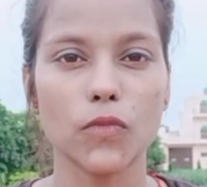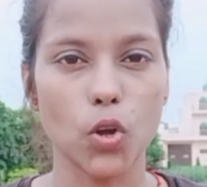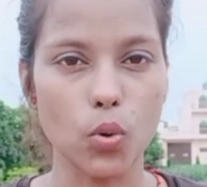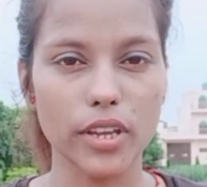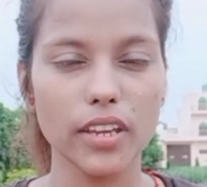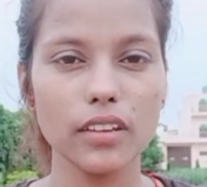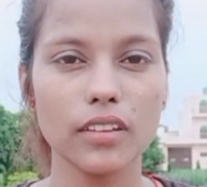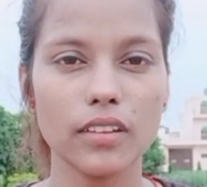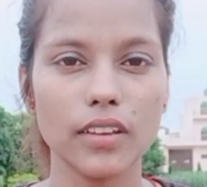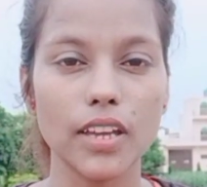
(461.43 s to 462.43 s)
Okay,
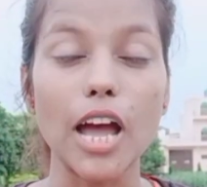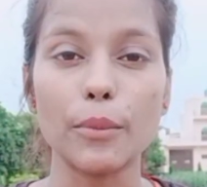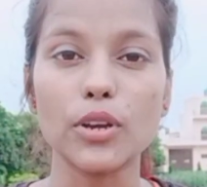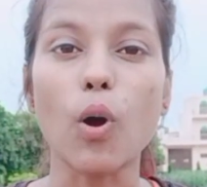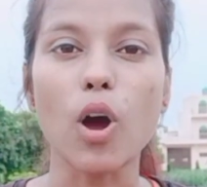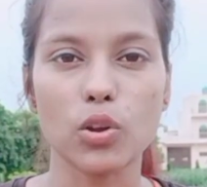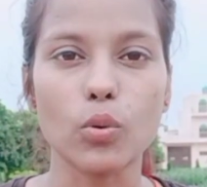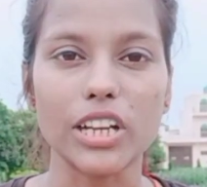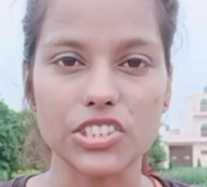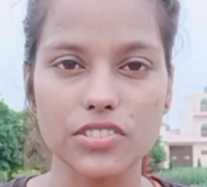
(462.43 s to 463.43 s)
I mean all
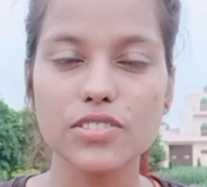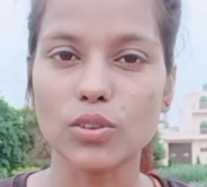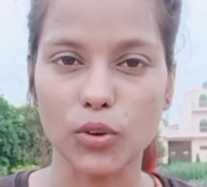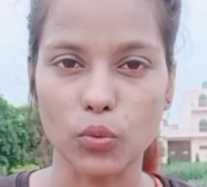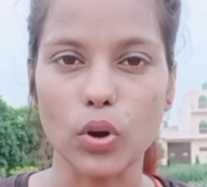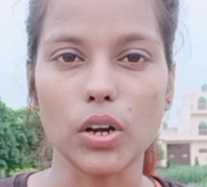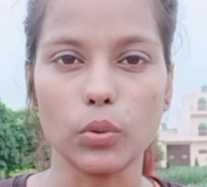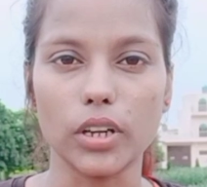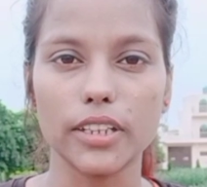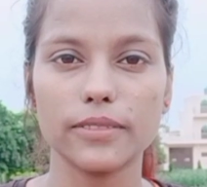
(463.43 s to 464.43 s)
questions, not one
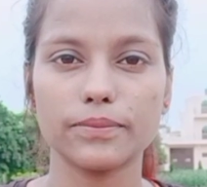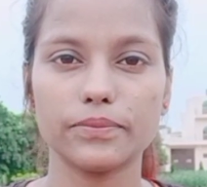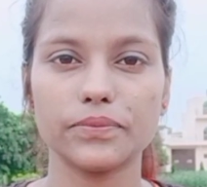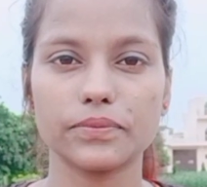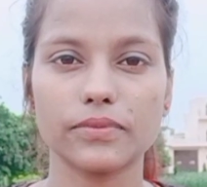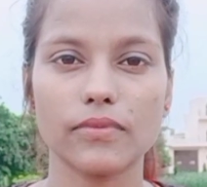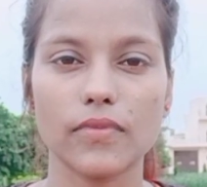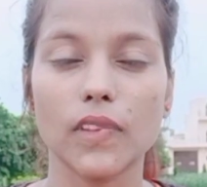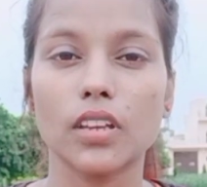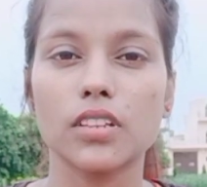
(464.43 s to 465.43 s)
only.
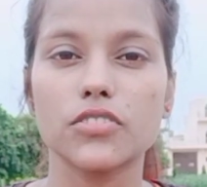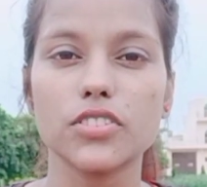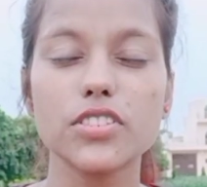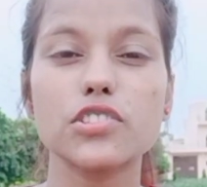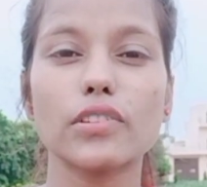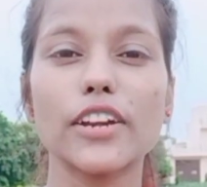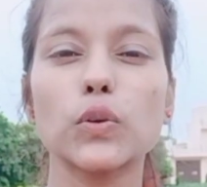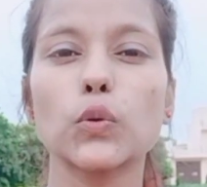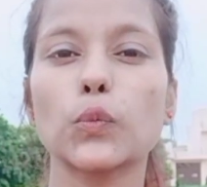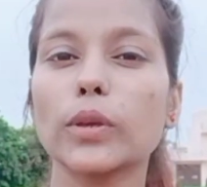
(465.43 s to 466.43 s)
Just try
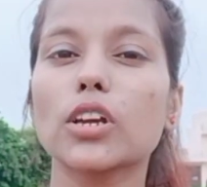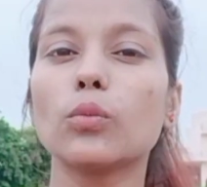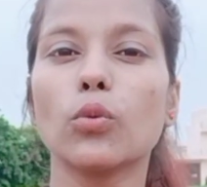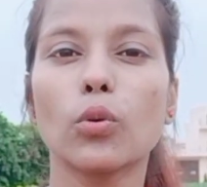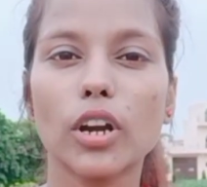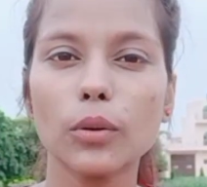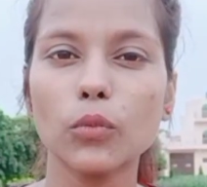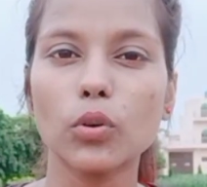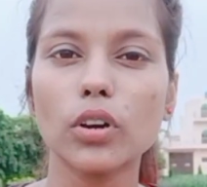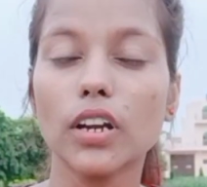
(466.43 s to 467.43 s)
to speak more and
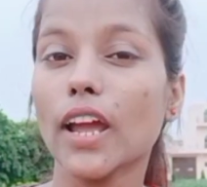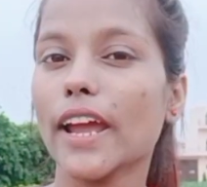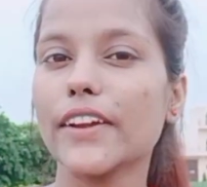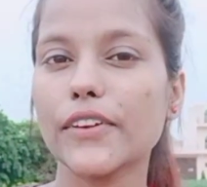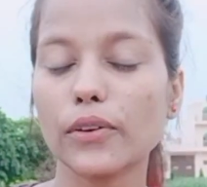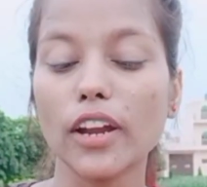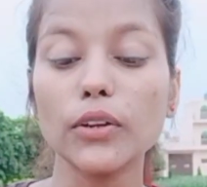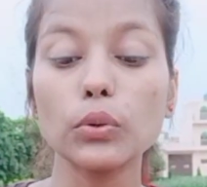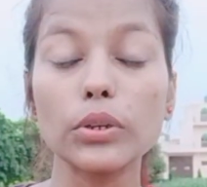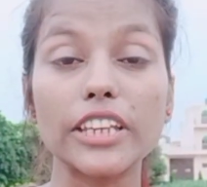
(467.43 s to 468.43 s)
more and try
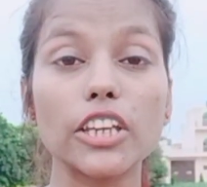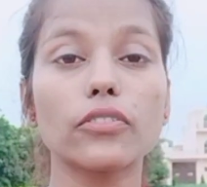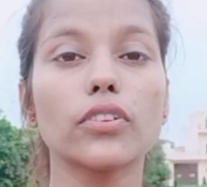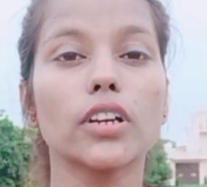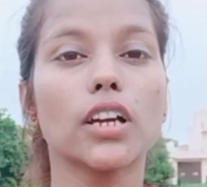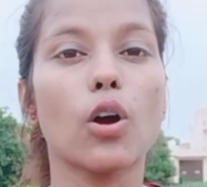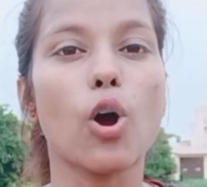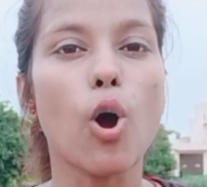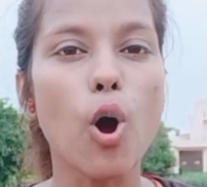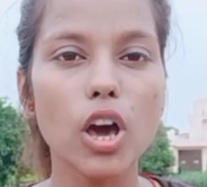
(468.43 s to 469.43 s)
to give
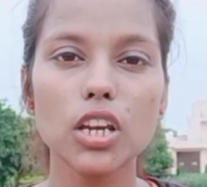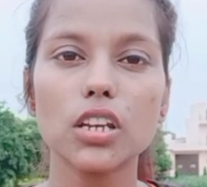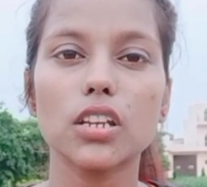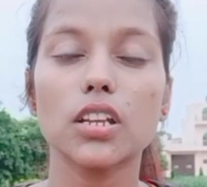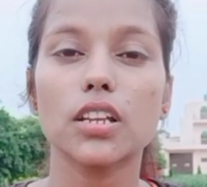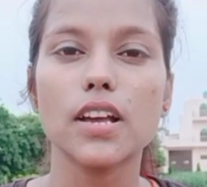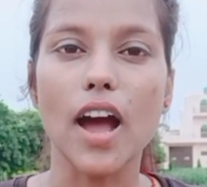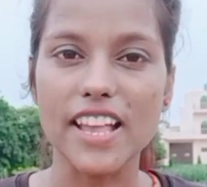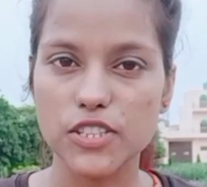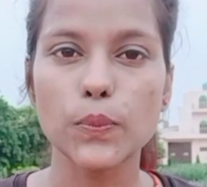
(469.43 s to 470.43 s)
all
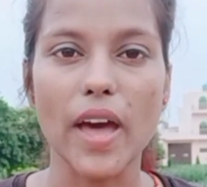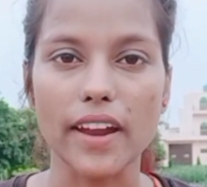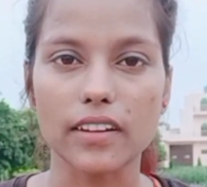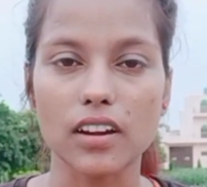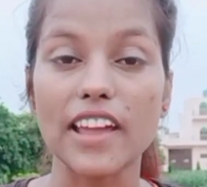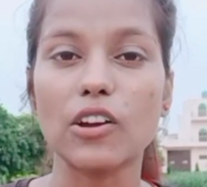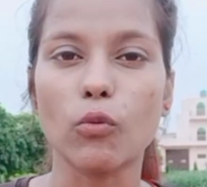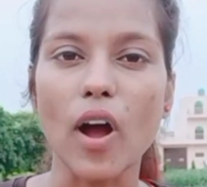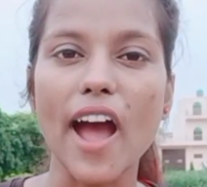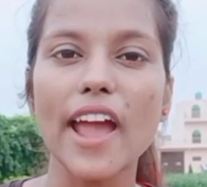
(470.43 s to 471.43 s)
aspect like
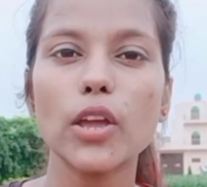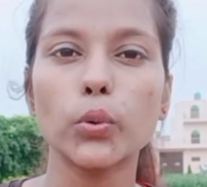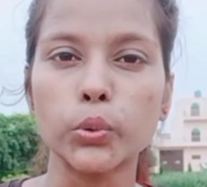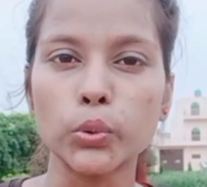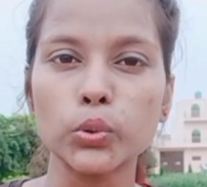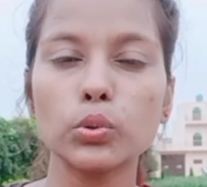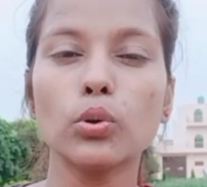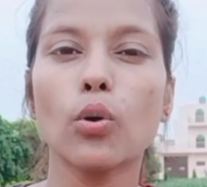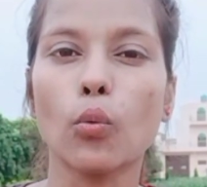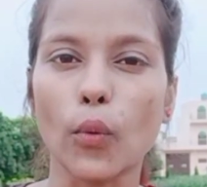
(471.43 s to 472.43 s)
why, who,
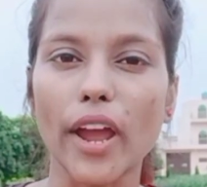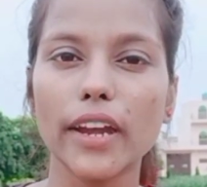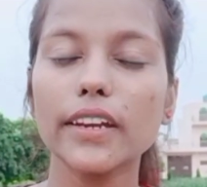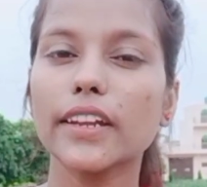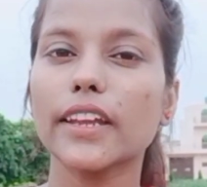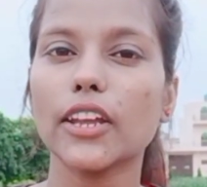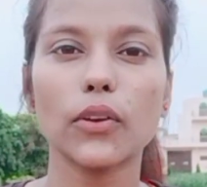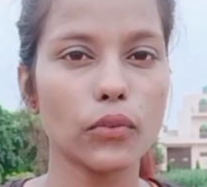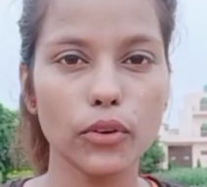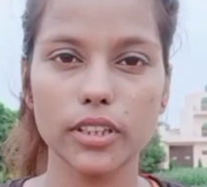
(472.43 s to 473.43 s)
when,
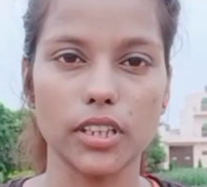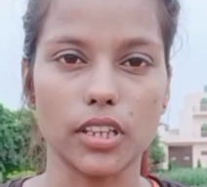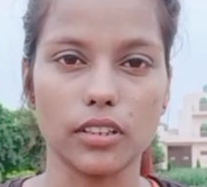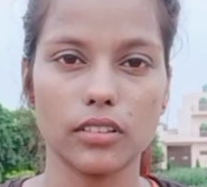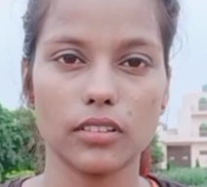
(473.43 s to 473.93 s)
everything.